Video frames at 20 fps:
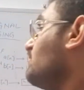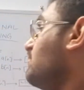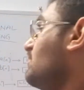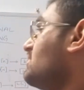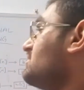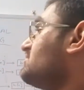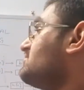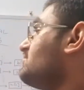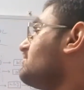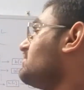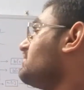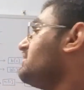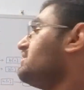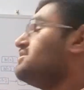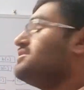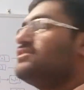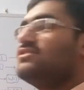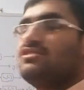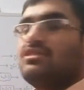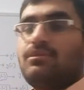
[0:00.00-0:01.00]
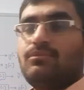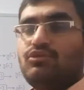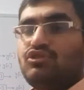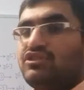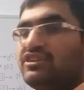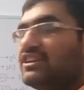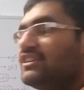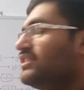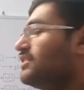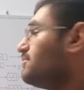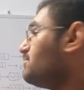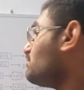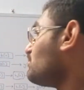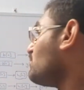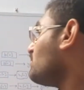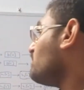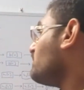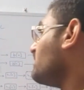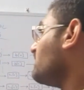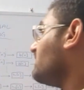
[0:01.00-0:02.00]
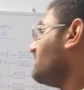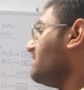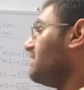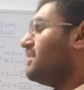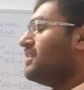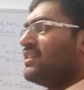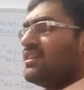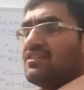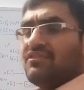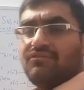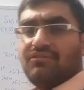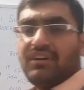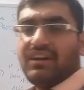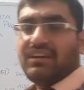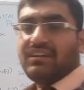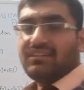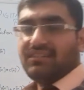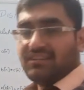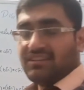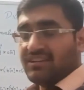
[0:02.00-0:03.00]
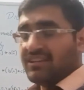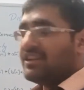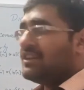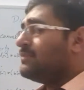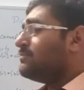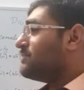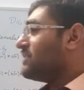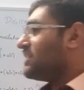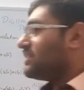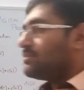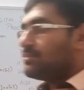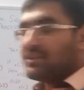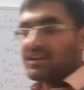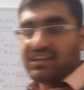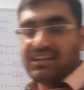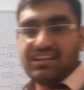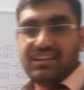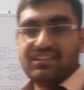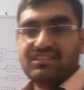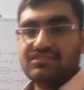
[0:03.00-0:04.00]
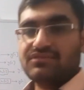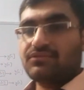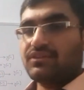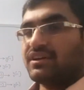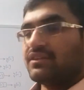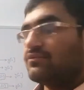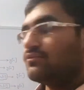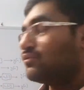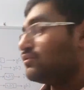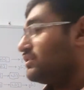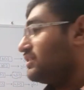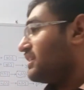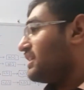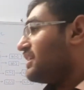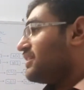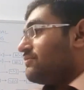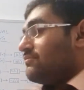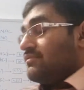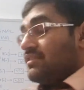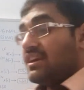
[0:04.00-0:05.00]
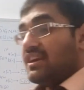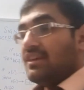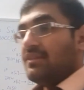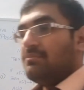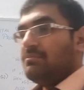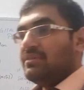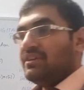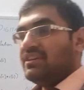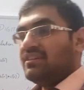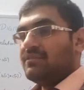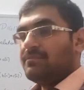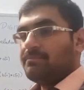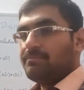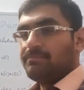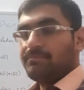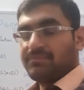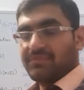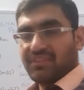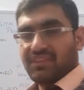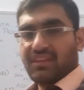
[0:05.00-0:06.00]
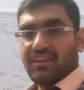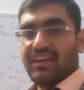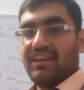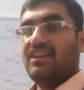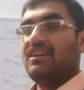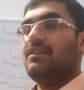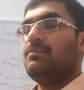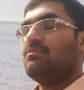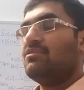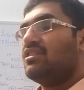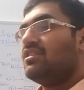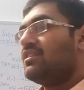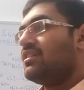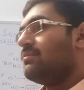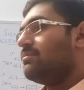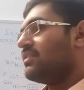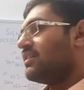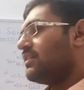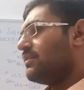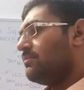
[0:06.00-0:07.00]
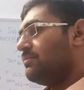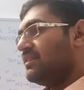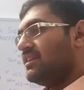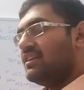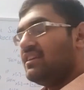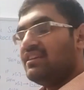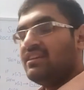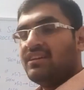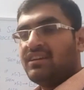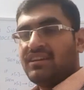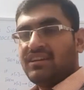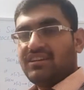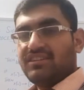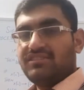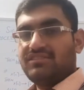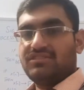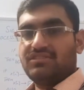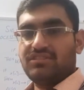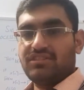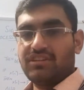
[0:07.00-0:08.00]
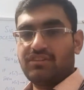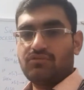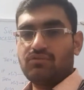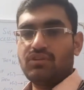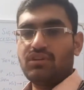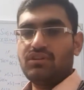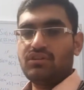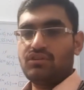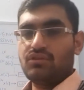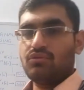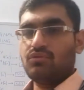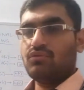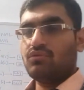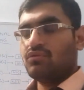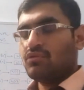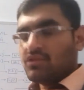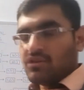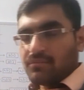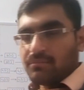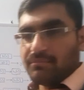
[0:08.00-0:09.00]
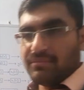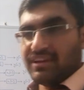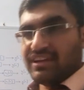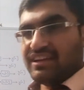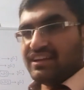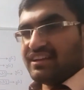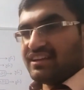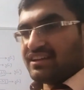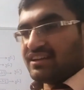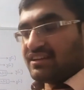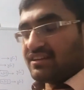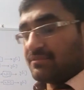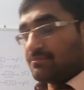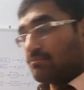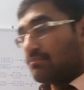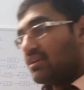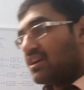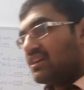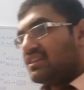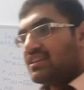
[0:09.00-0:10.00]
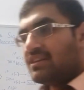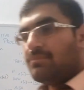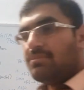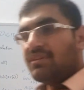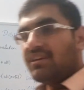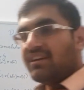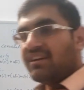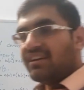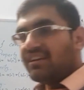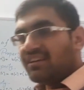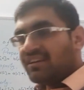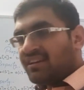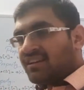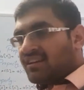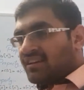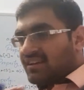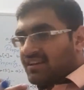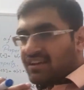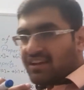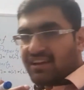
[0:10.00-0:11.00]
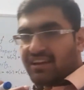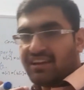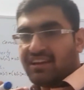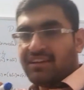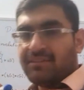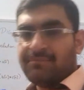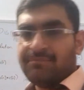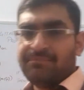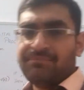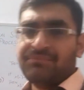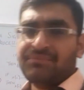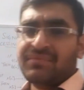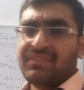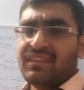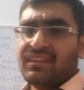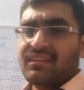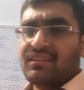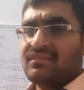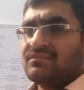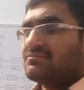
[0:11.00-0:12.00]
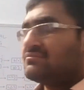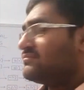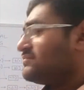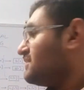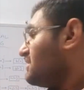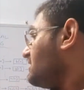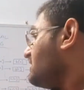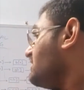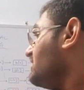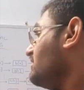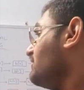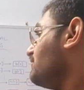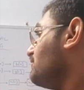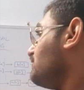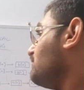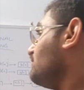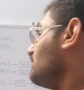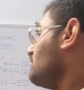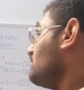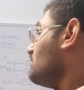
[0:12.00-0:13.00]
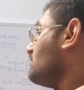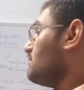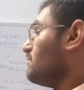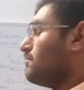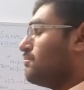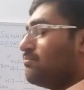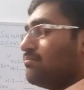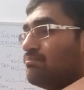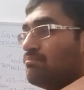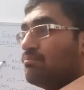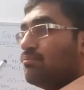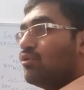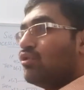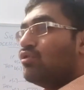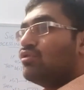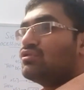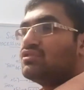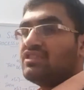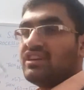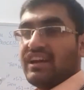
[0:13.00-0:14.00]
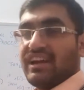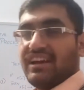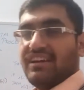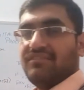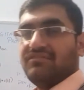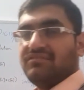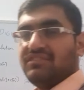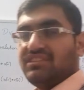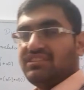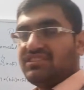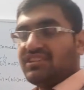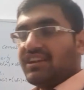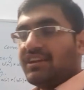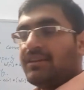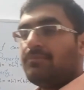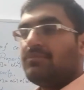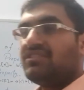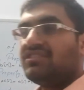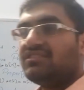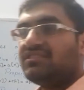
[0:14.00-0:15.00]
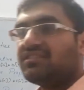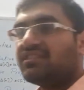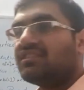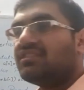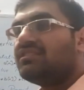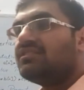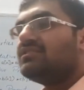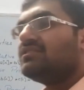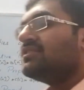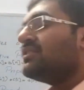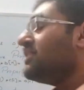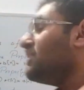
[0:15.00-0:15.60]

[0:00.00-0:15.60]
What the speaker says: first one is commutative property. When in mathematics, when we have a multiply b is equal to b multiply a, if both have the same result,